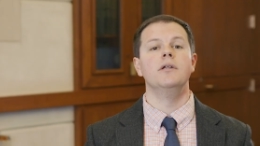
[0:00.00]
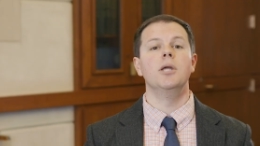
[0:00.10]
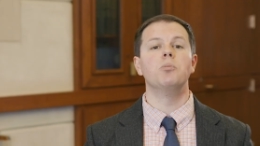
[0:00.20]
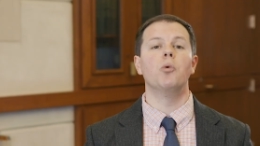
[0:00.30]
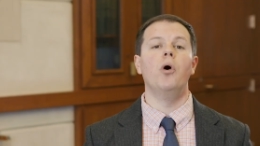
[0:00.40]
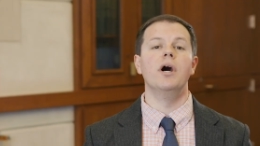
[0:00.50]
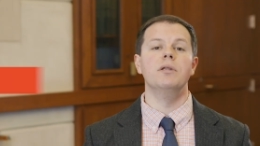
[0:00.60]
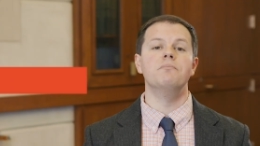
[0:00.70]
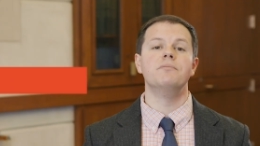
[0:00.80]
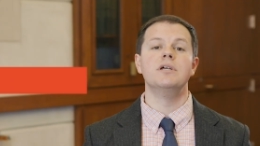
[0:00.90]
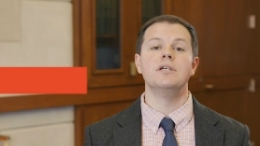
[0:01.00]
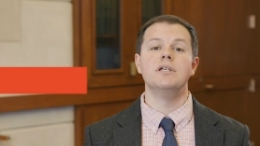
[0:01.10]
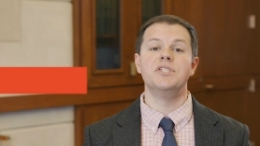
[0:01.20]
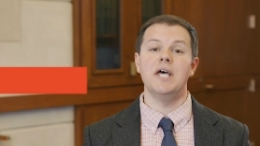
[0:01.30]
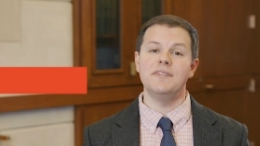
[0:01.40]
Number one,
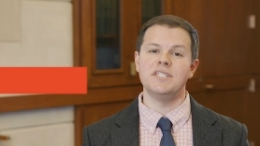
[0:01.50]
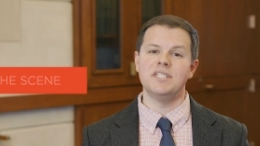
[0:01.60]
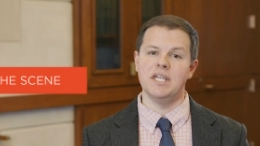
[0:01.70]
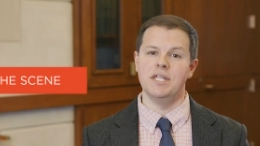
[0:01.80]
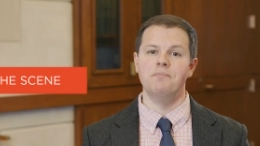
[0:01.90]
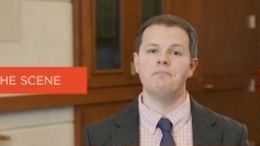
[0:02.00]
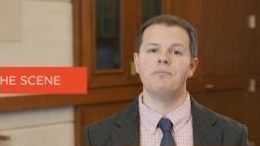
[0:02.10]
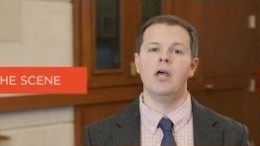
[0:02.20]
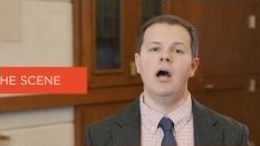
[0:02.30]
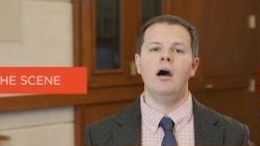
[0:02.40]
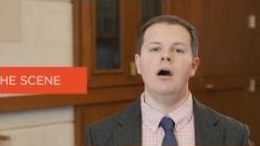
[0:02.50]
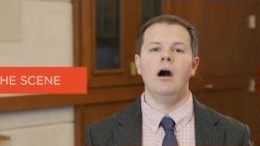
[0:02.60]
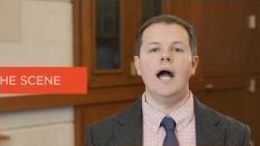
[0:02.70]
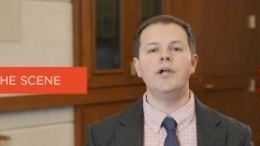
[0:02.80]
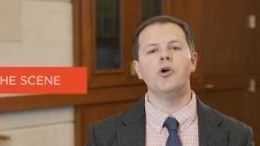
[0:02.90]
set the scene.
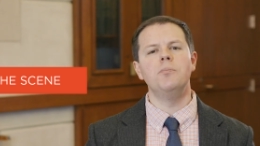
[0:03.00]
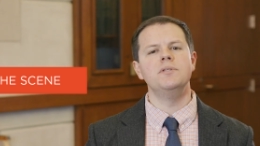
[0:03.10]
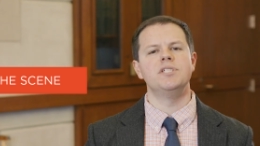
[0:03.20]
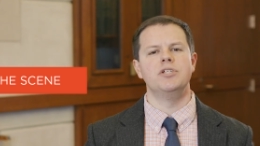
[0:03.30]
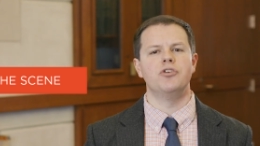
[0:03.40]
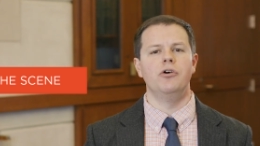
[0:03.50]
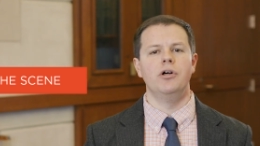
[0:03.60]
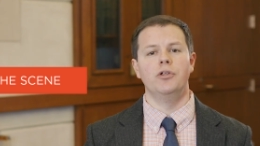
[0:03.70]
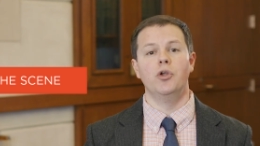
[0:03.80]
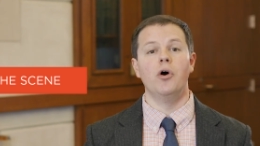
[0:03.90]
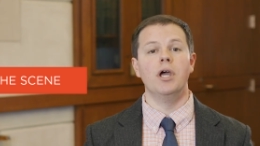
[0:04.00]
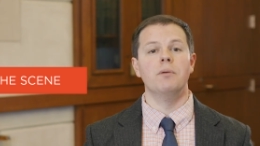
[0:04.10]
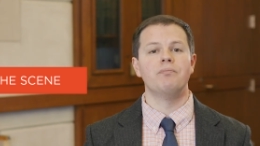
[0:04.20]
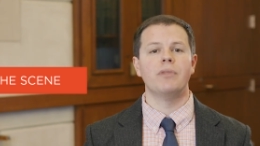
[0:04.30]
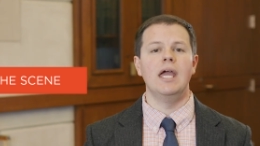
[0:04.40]
I grew up in central Illinois,
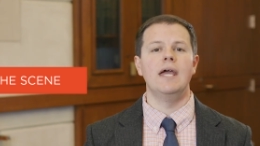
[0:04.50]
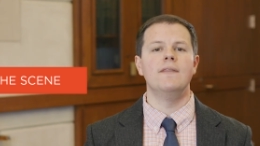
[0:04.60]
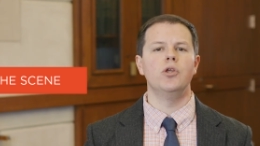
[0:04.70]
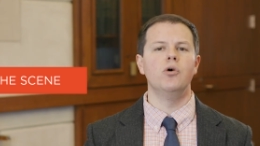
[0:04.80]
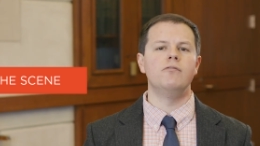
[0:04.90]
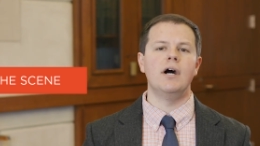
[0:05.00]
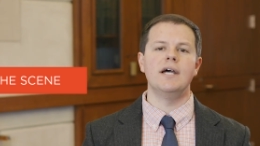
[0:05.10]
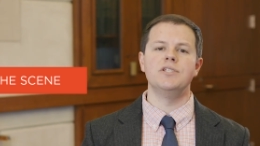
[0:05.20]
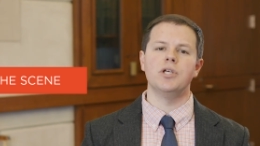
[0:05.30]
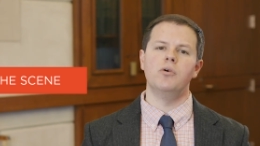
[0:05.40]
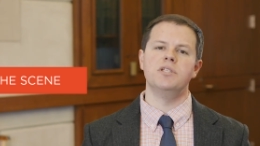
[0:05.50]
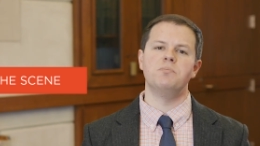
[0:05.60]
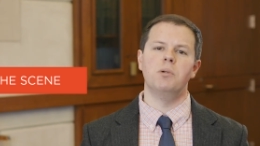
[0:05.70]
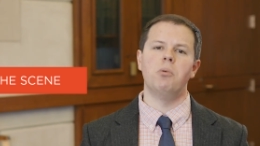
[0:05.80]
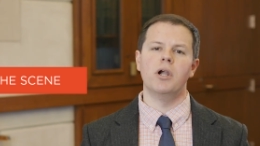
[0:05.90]
and the U of I has always
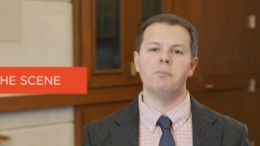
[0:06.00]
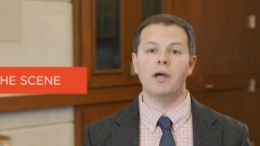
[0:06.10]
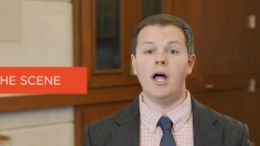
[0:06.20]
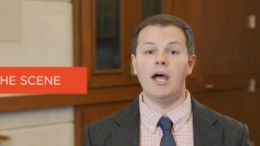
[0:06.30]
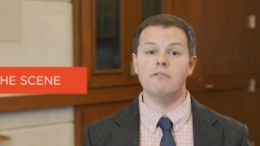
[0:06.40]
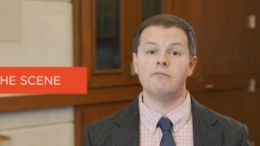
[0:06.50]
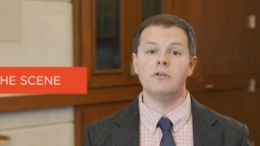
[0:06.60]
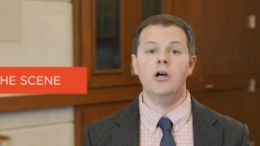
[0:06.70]
been a part of my life.